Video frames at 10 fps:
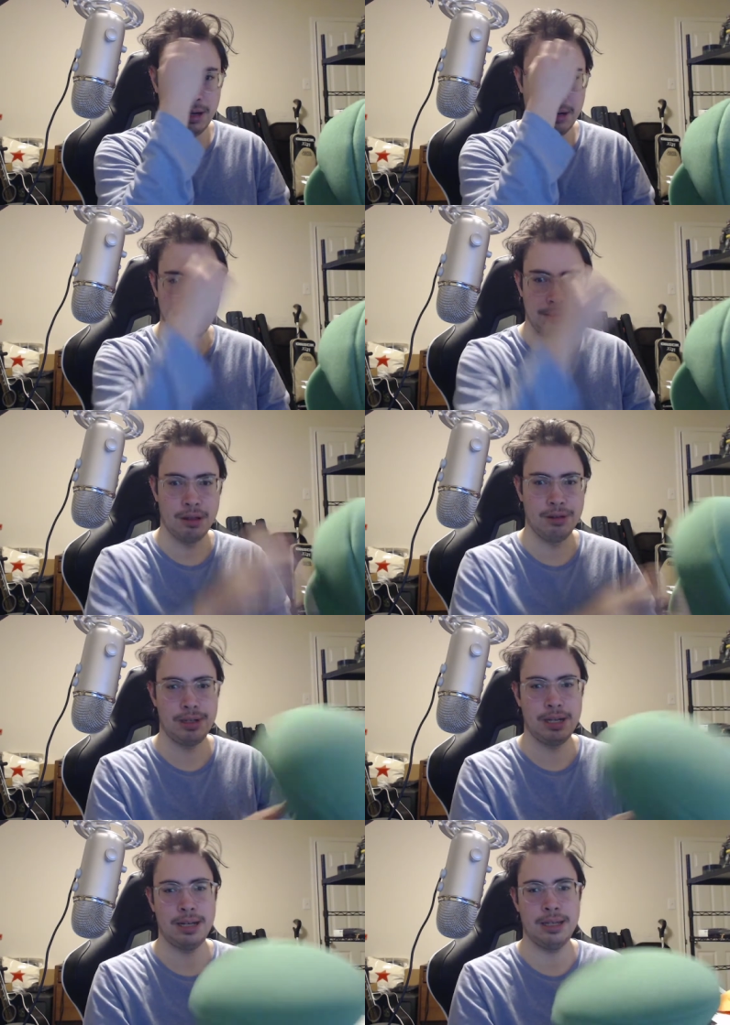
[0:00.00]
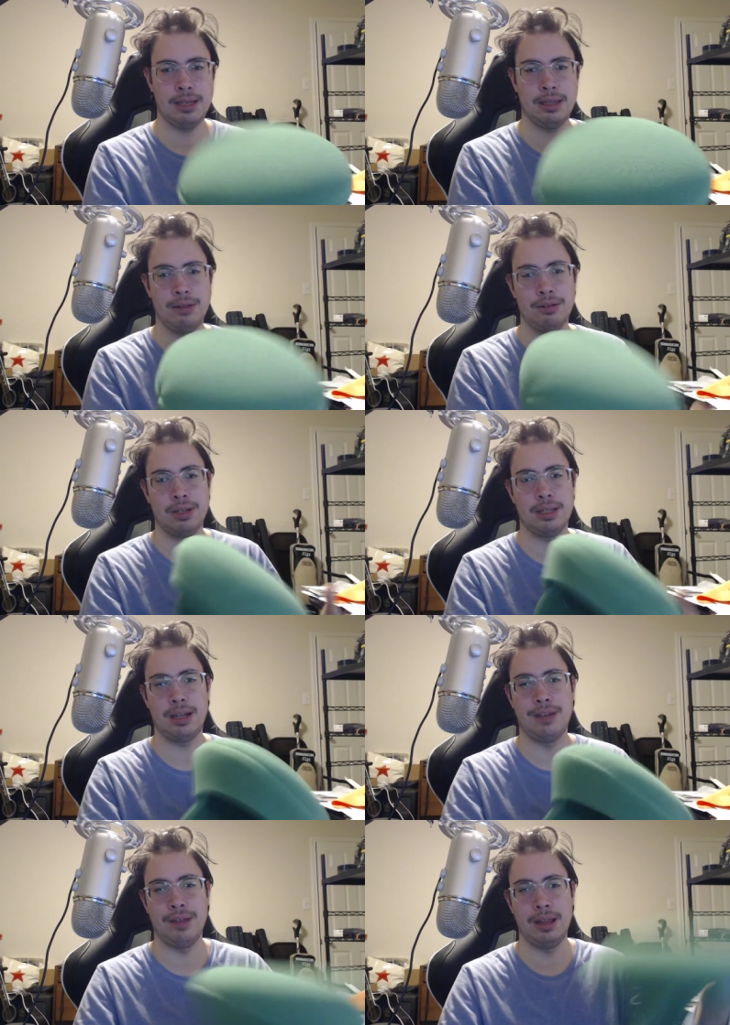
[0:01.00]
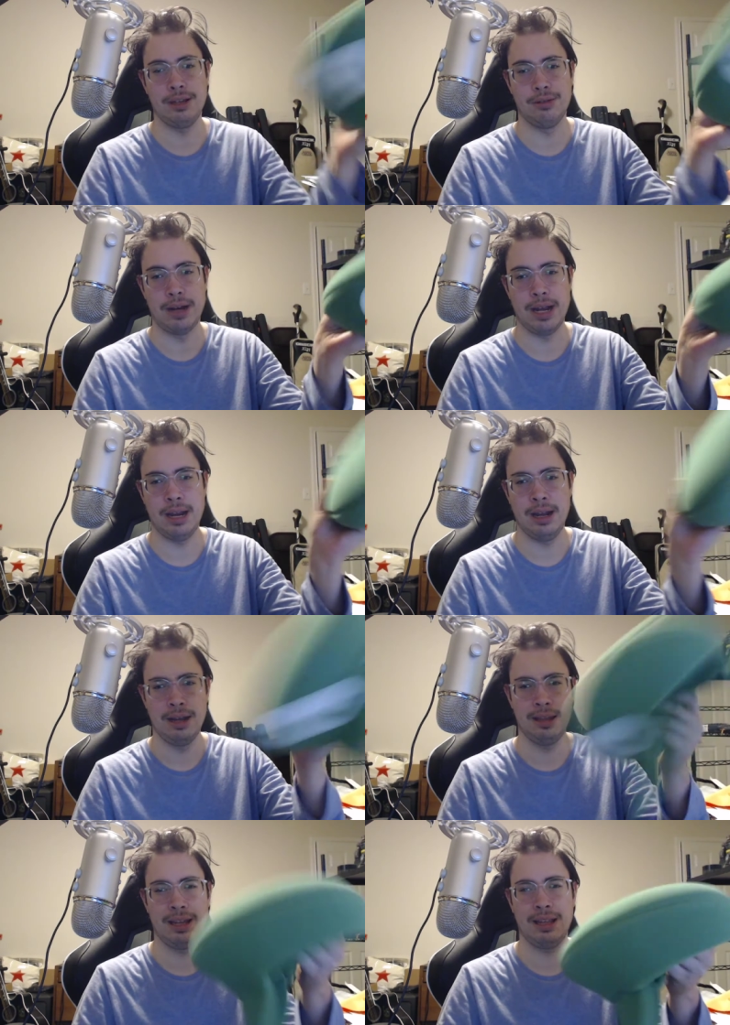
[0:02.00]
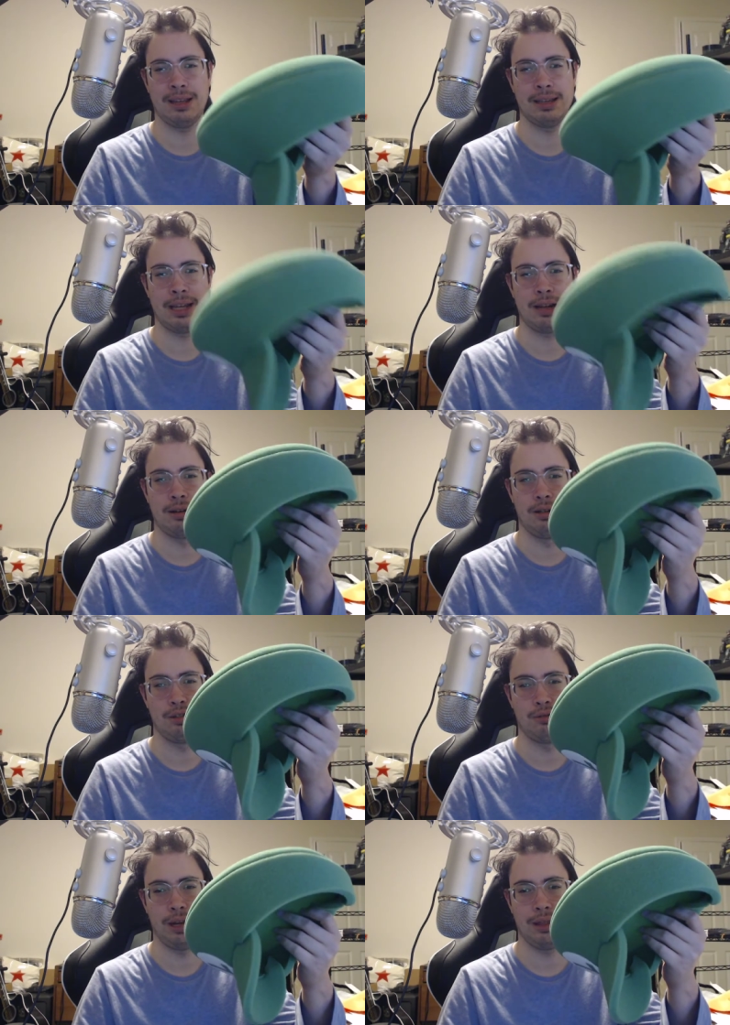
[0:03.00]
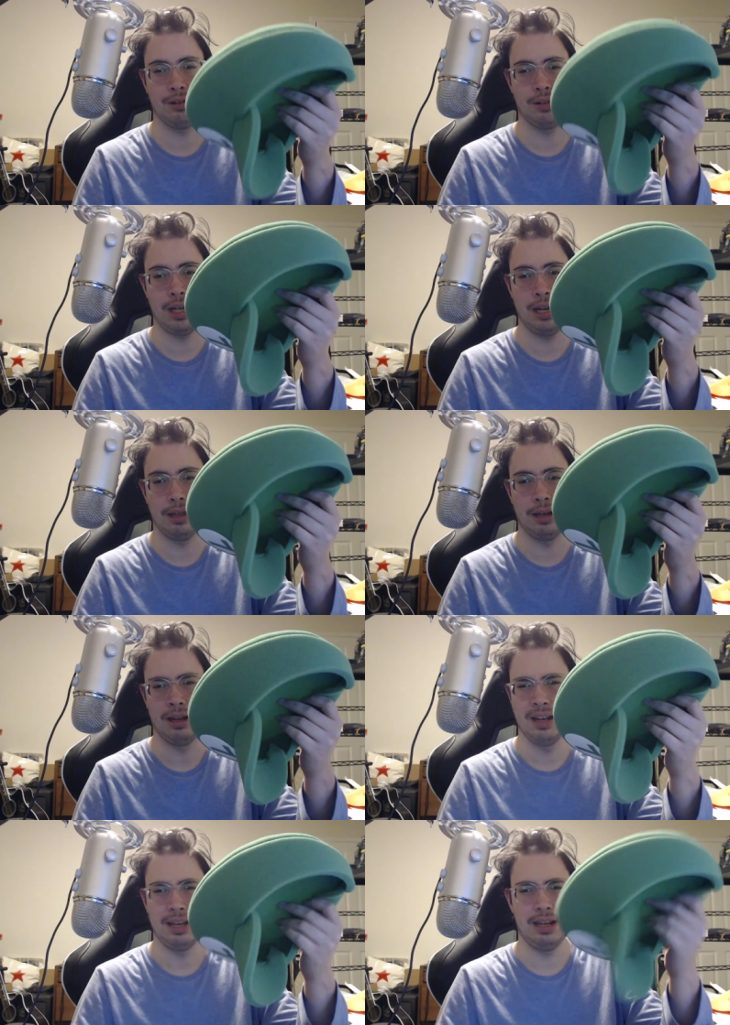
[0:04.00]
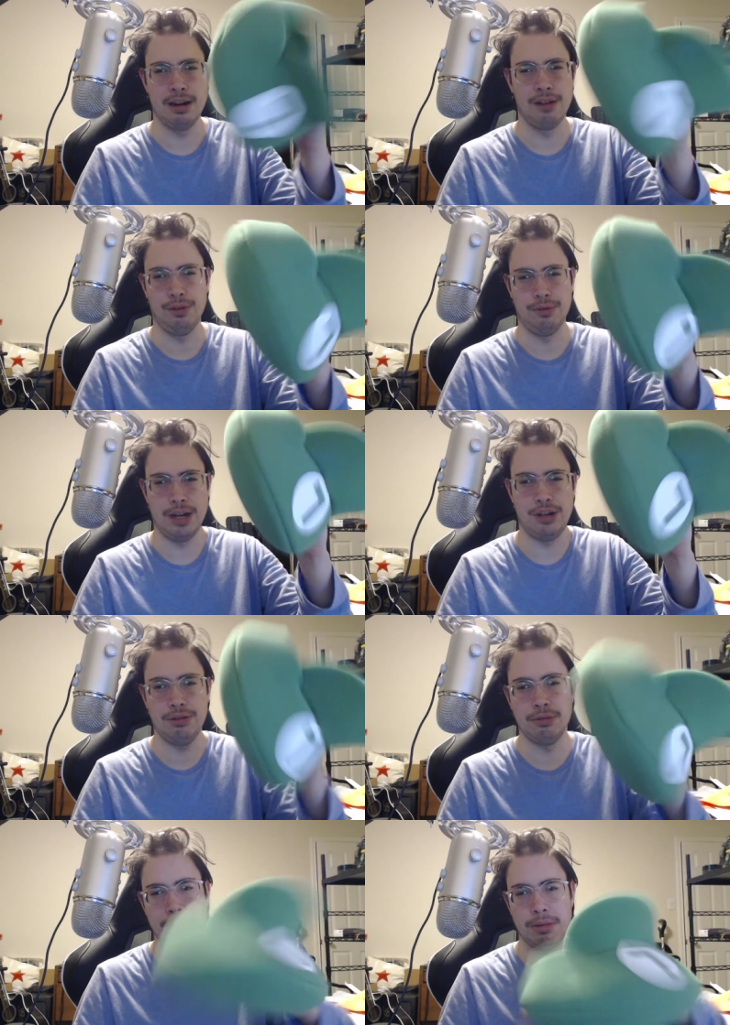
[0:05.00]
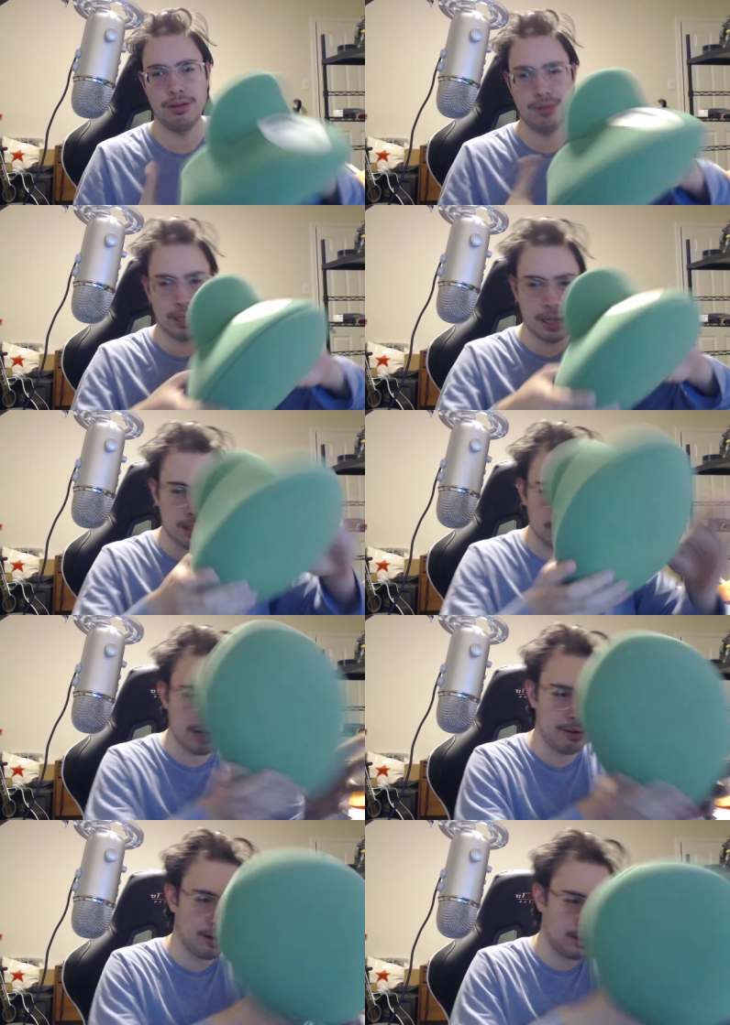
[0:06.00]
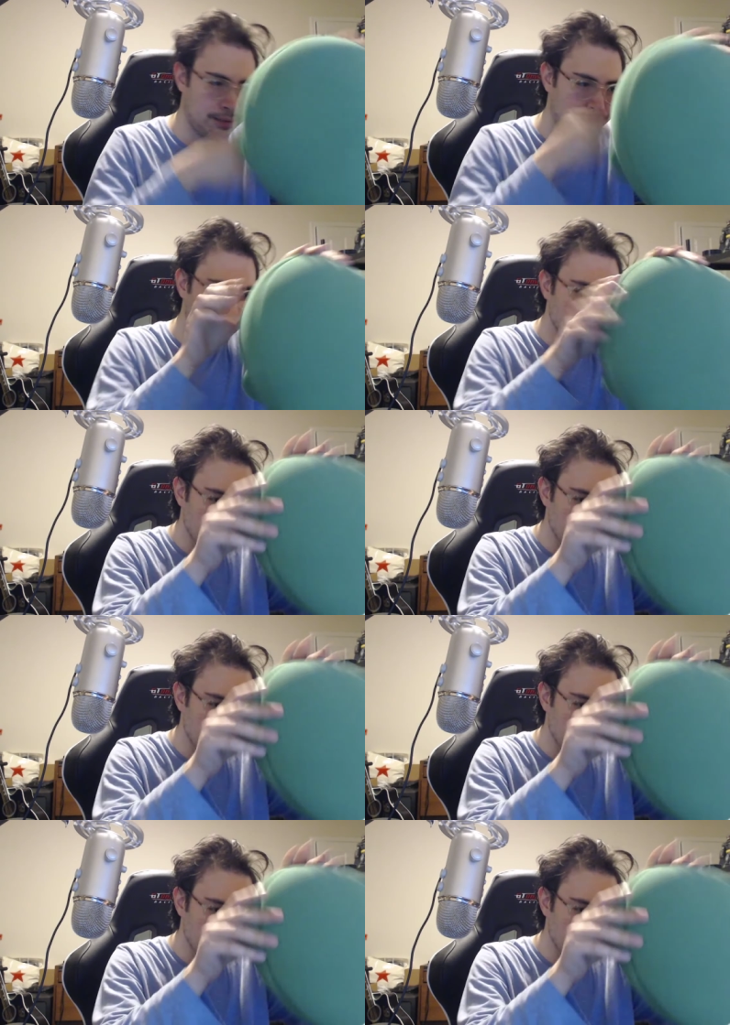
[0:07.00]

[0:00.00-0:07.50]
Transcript: Remember those days? They were just giving these away because they, they, called 2013 the year of Luigi. Remember those days? Anyways,